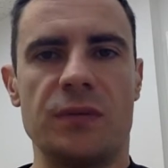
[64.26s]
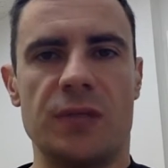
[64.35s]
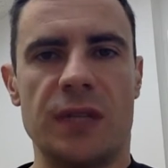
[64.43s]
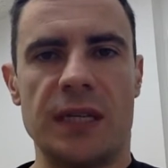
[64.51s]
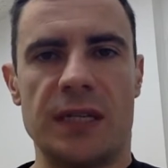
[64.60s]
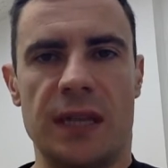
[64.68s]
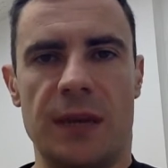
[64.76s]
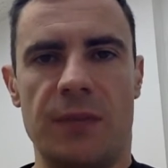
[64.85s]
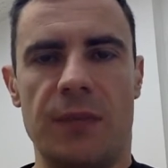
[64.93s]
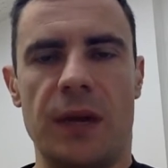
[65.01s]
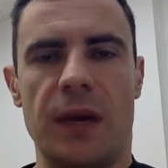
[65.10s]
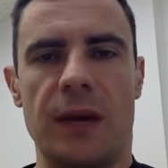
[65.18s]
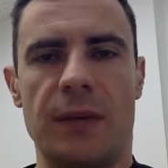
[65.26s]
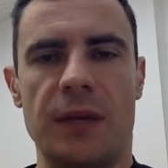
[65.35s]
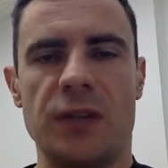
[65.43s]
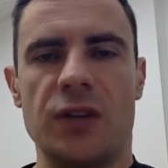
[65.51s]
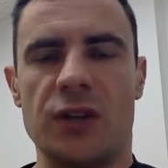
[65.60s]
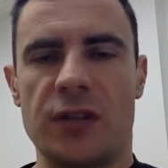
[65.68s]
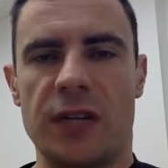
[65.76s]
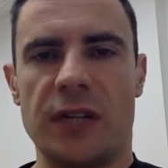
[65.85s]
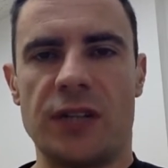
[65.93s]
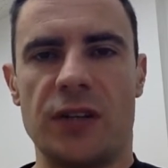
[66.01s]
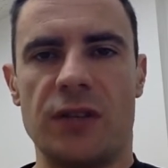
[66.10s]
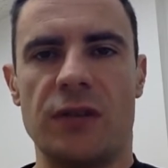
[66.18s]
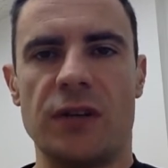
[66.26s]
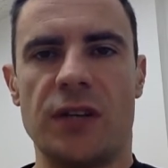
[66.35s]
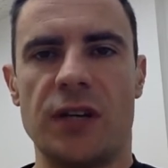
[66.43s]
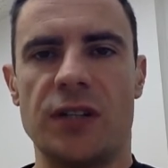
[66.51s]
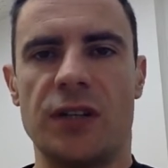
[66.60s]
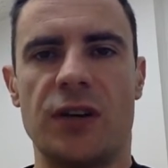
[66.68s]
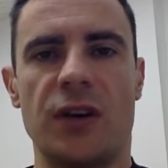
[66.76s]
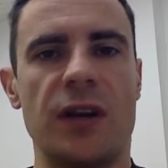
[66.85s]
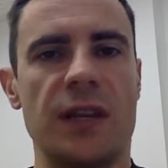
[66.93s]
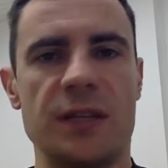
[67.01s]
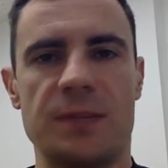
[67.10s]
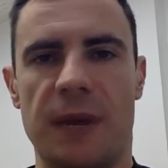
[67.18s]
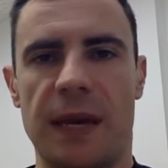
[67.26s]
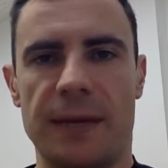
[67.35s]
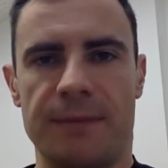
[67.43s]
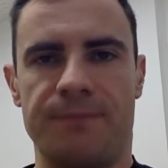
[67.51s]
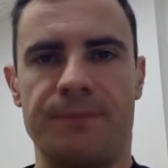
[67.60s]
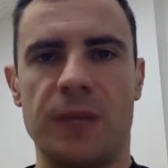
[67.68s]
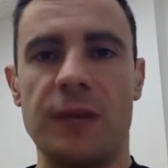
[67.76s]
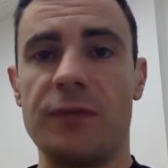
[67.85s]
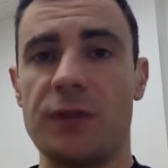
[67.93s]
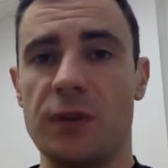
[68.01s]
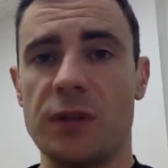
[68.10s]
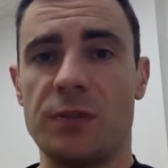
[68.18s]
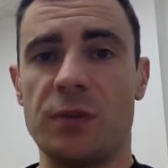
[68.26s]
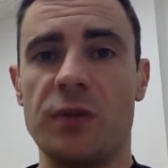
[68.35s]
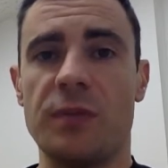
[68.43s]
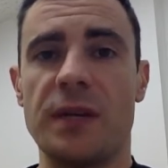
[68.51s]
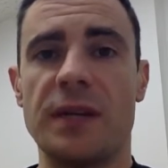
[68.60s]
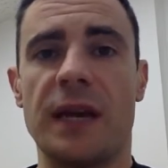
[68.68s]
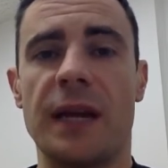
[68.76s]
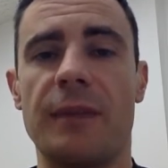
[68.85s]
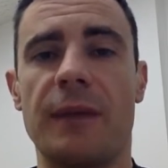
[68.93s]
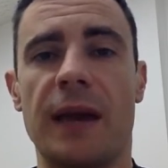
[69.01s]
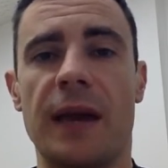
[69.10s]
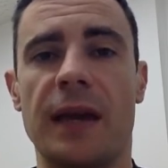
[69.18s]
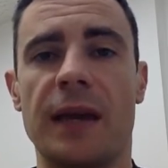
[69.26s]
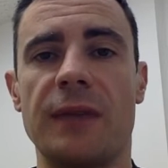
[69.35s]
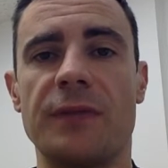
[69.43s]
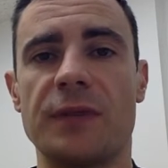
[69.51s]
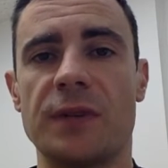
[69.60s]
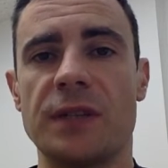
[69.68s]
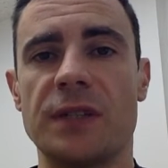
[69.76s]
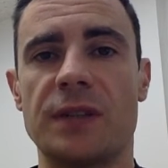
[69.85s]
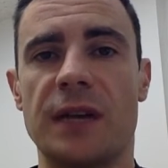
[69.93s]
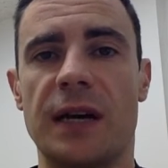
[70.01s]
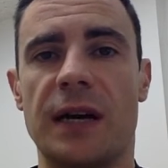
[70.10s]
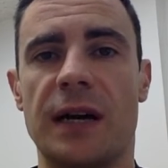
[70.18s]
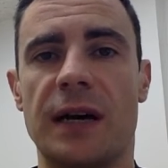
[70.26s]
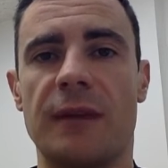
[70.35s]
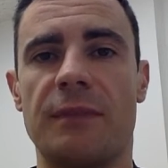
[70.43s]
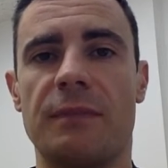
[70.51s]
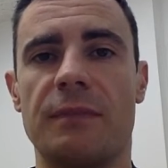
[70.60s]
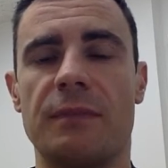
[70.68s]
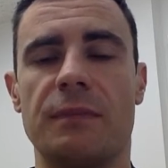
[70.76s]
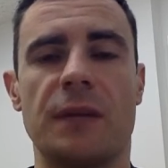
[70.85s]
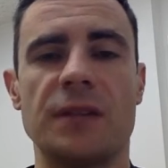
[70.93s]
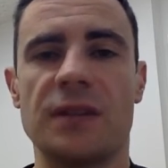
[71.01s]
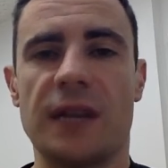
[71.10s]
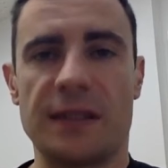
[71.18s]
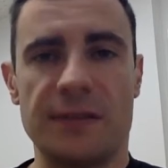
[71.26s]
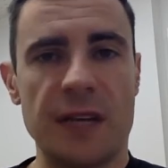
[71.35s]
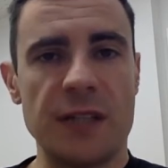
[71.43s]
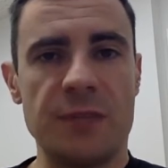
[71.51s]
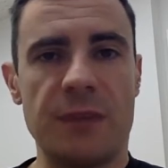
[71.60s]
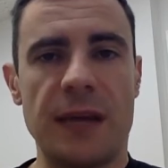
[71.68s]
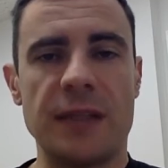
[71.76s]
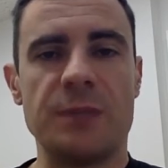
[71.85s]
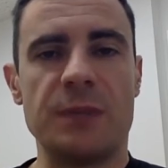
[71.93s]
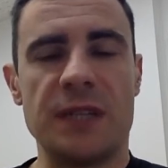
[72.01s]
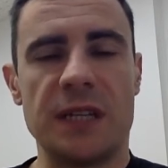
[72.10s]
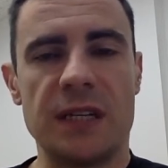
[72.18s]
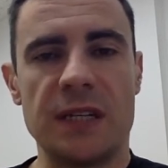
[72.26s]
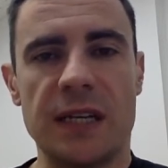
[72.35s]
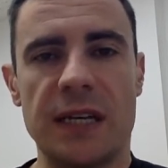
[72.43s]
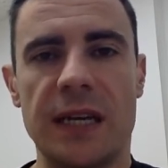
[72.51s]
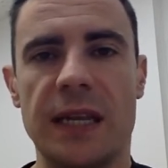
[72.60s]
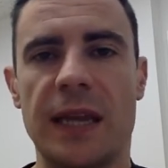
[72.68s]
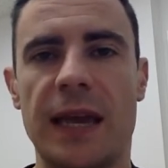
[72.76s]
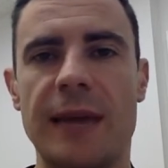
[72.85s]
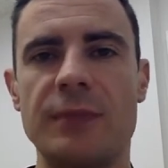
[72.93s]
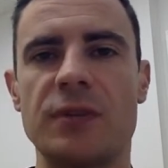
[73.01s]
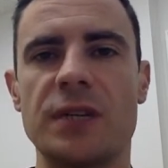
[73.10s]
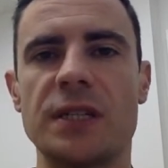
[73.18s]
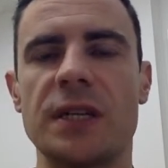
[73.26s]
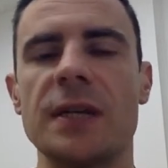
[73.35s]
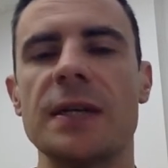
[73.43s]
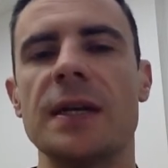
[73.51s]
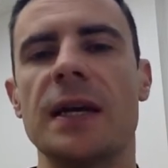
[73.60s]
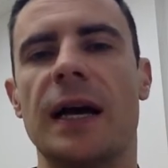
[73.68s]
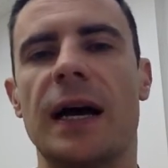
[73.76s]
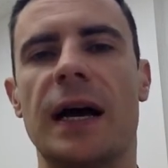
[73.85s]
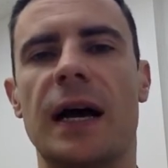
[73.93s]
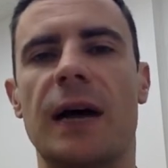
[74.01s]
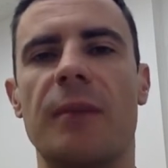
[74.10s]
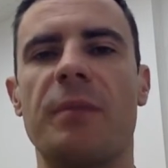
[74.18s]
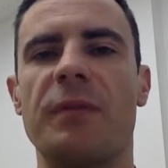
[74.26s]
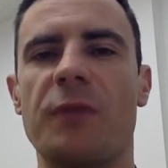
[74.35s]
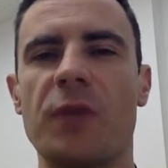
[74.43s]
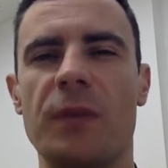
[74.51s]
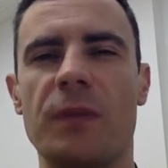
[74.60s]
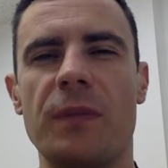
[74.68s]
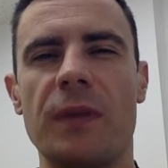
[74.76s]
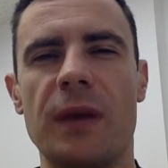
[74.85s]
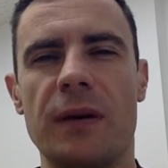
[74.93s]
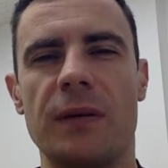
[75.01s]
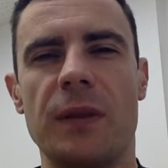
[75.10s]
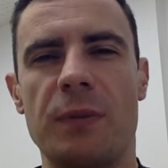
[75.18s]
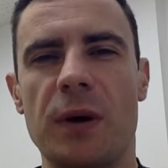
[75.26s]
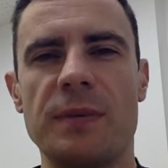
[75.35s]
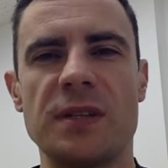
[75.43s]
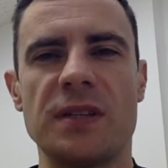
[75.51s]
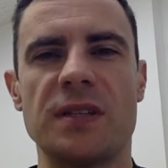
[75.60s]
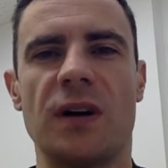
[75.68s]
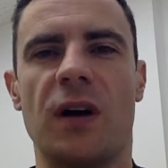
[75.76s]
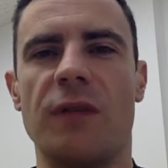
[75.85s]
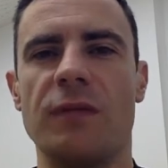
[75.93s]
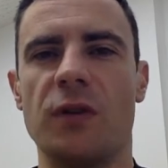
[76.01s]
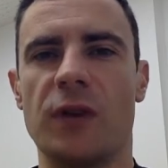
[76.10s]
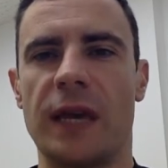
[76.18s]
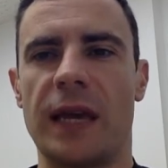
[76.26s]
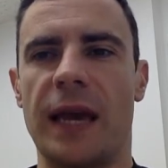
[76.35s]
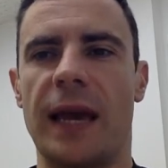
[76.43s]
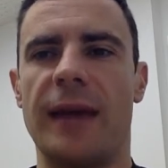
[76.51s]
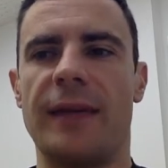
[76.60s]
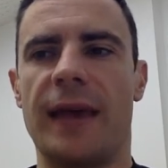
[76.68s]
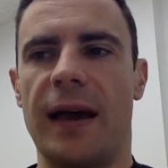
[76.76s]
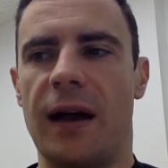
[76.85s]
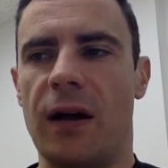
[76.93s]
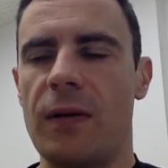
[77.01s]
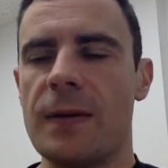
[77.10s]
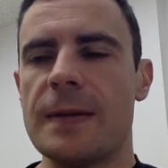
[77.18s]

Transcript: see some internal and external rotation occur, and this may influence movement, and it may influence muscle activation patterns, particularly in the hamstrings. But for the purposes of looking at our